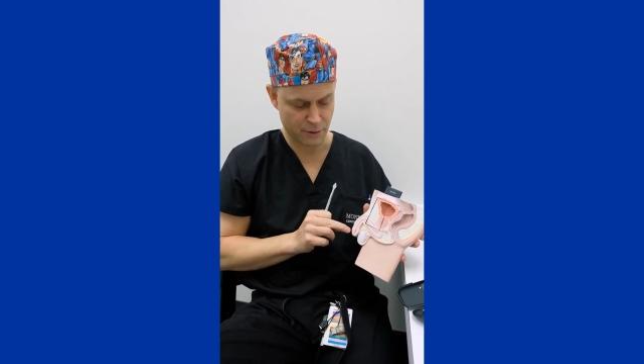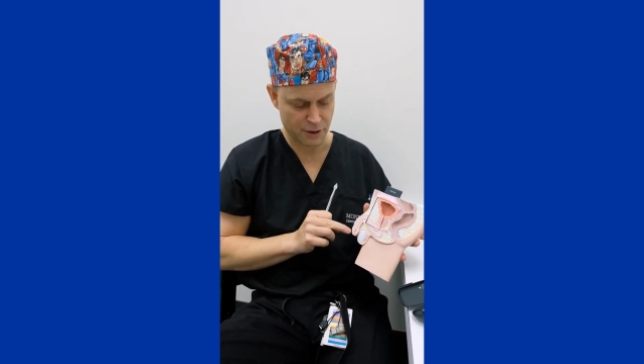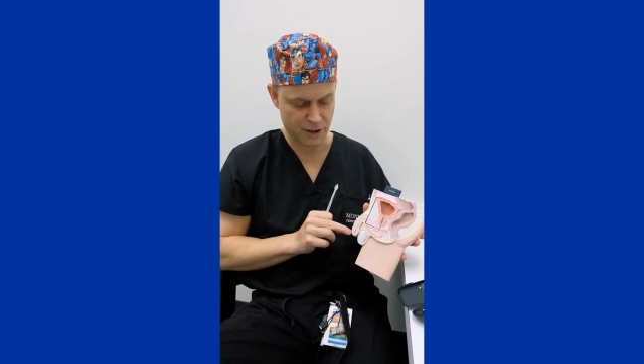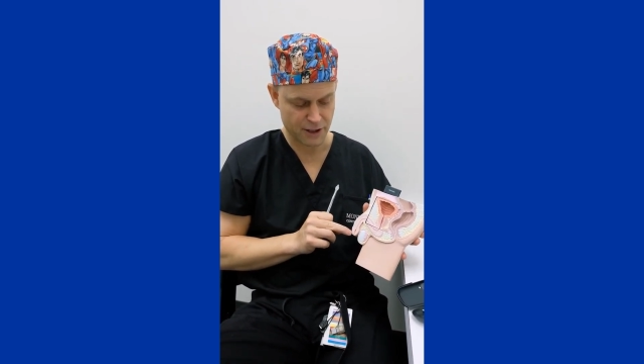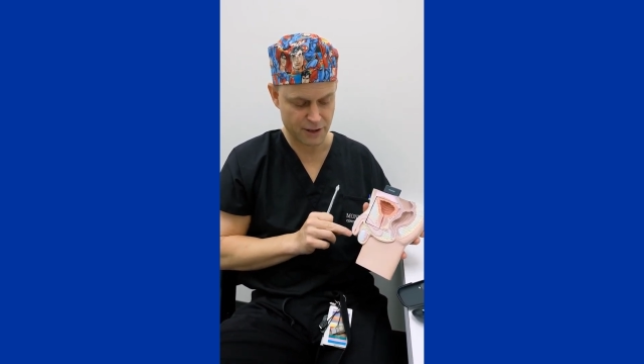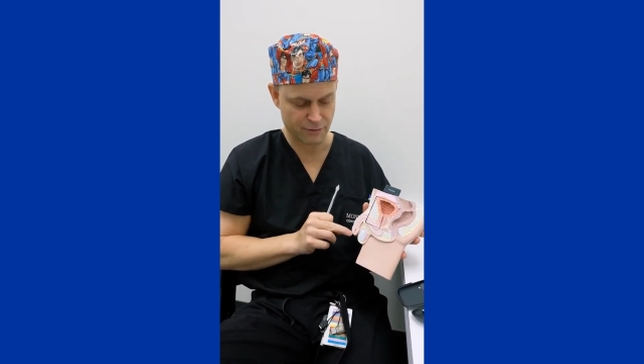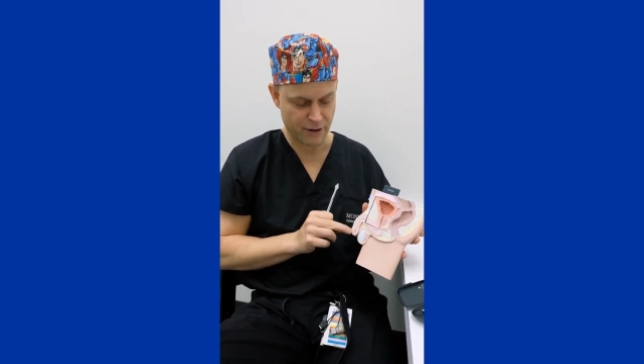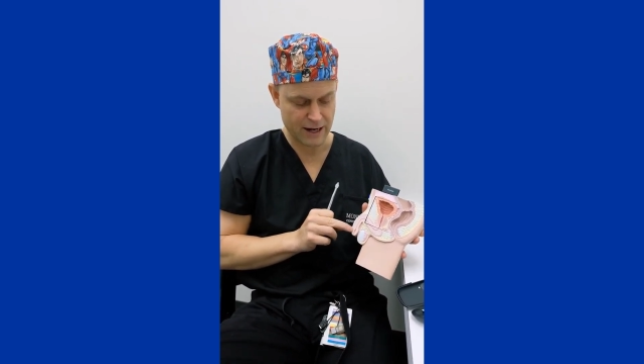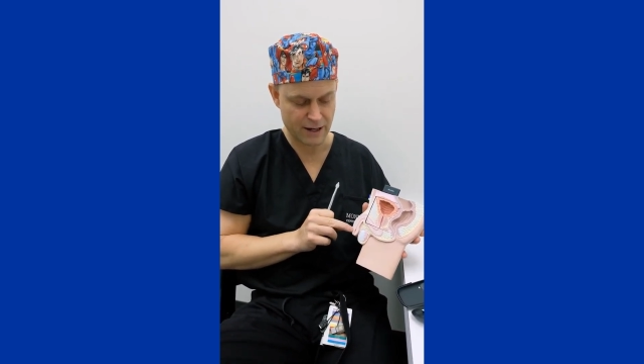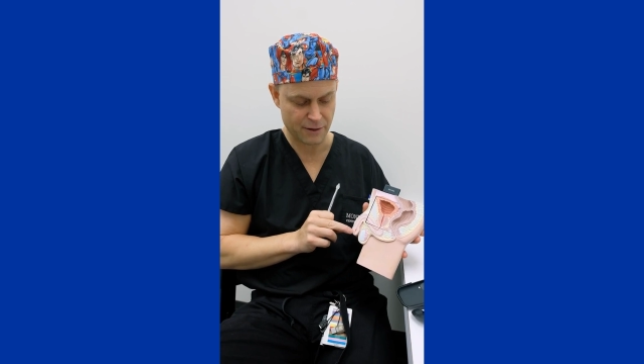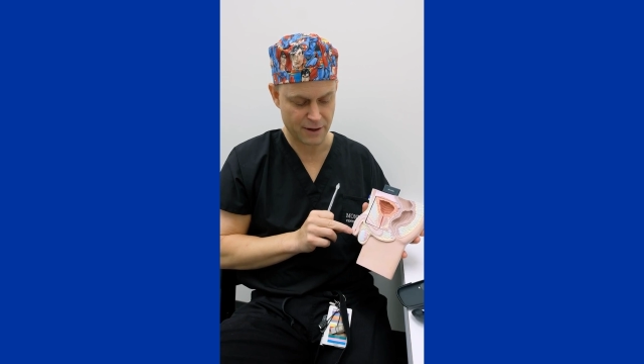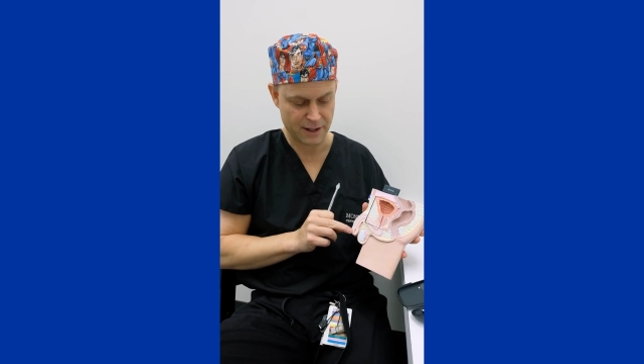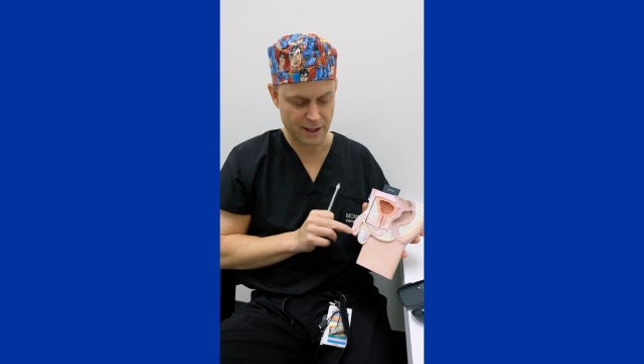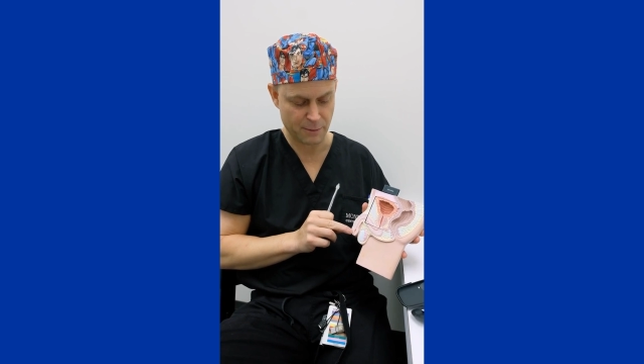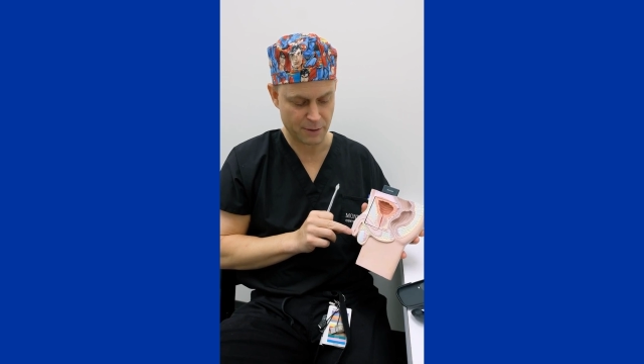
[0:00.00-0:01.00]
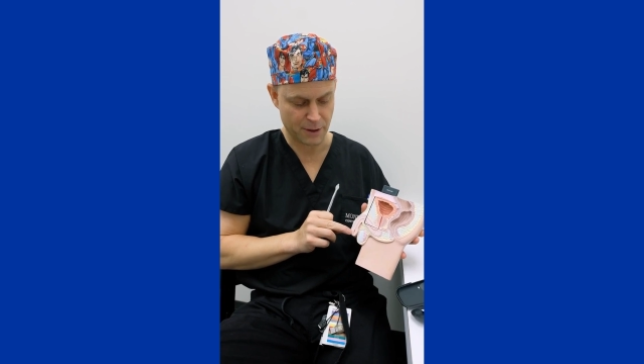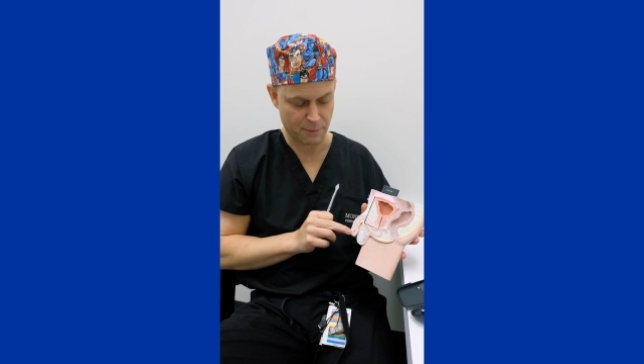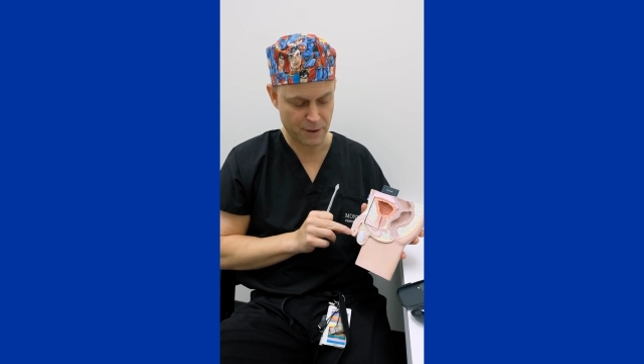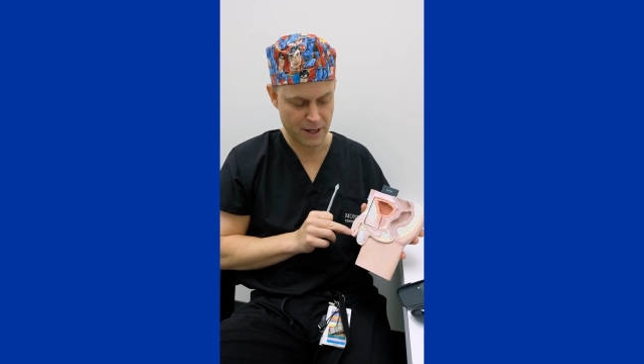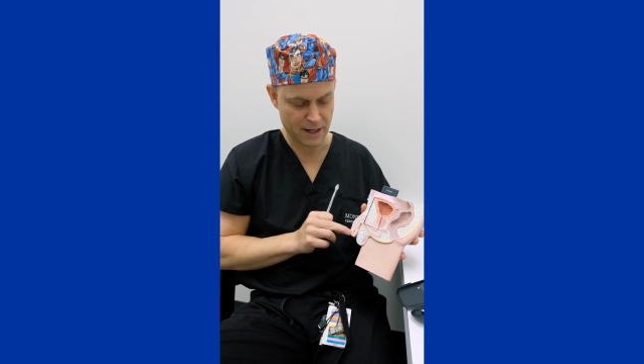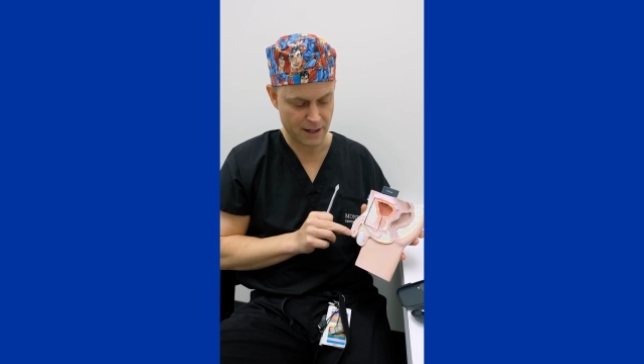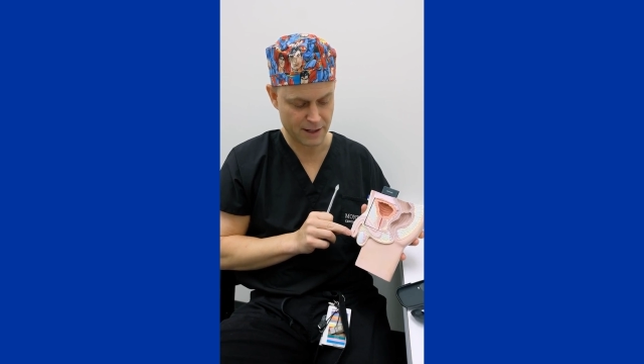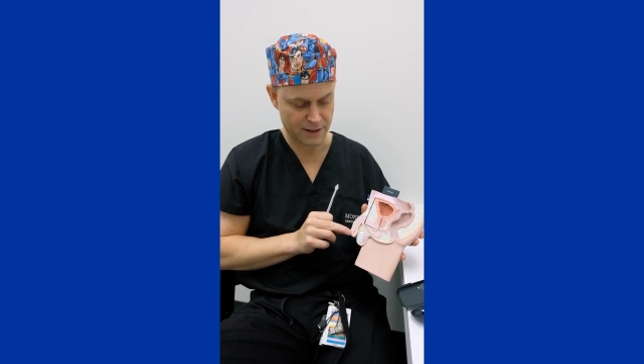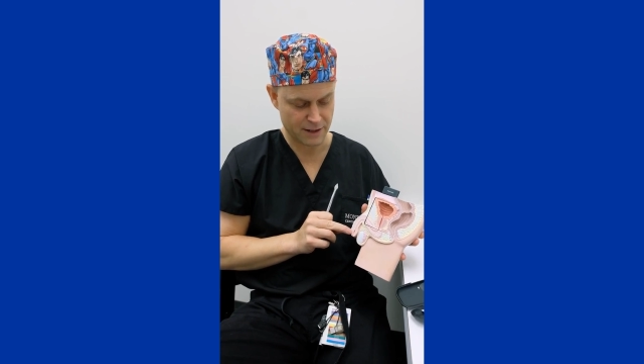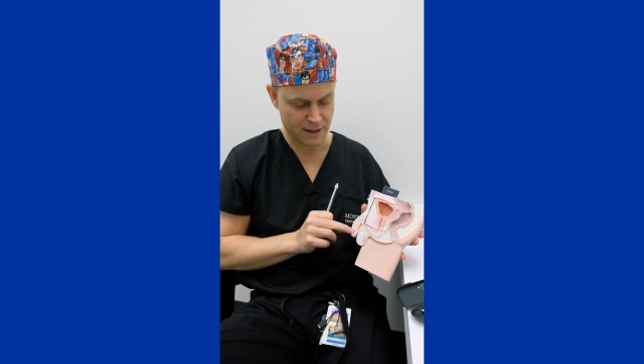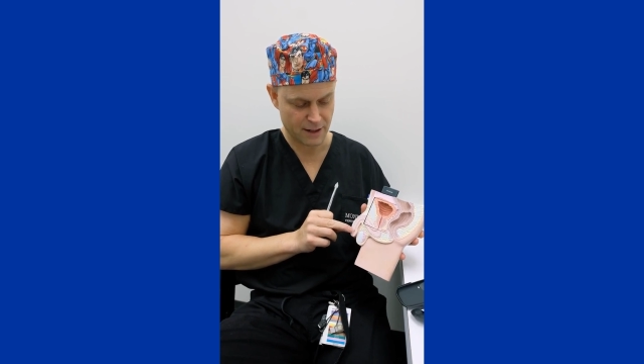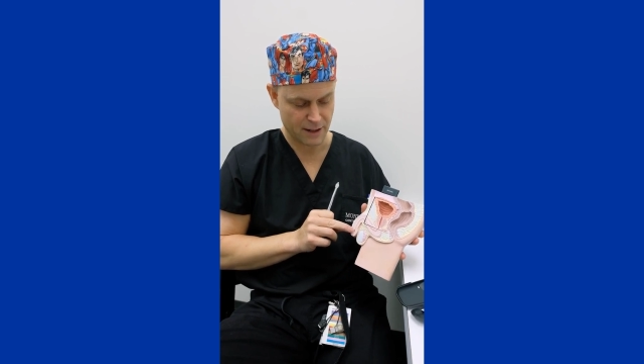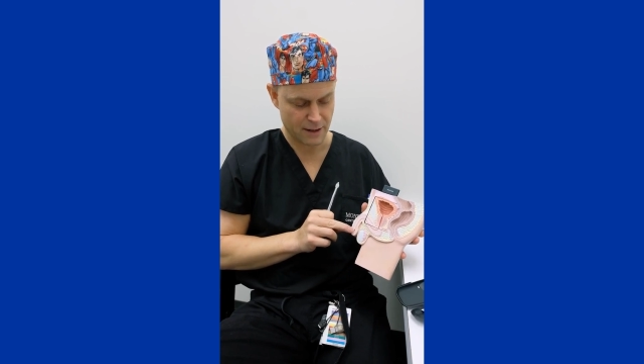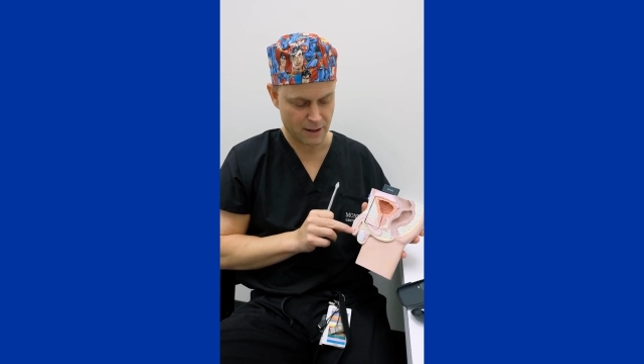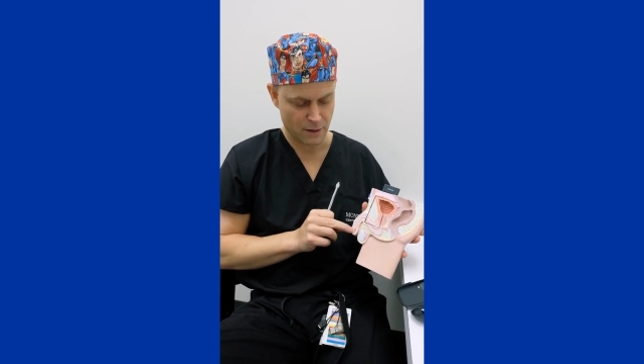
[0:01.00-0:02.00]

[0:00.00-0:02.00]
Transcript: which is right near the tip of the penis,